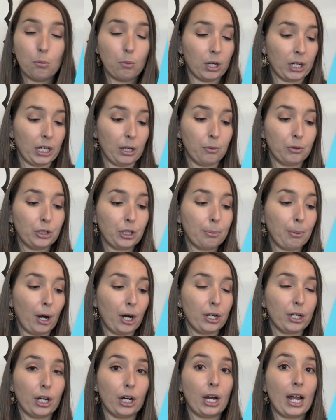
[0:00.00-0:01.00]
working with their
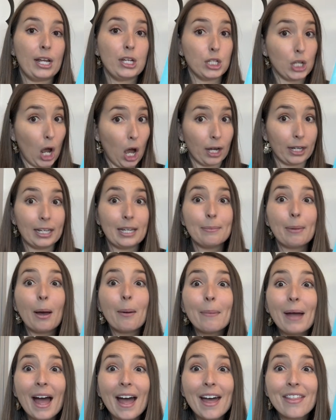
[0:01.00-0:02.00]
partner and talking
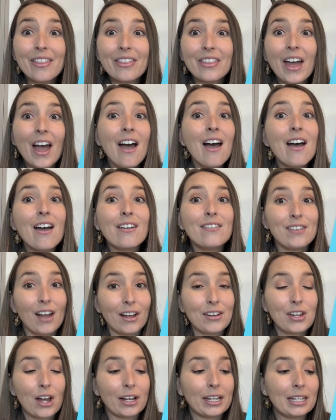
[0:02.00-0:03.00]
about math,
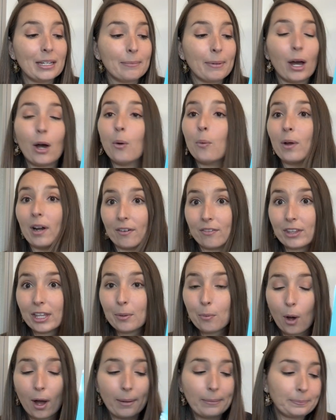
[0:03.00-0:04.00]
not talking about whatever they
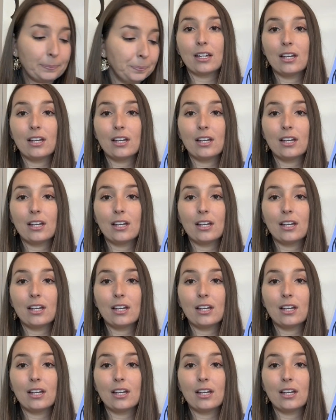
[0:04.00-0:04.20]
want.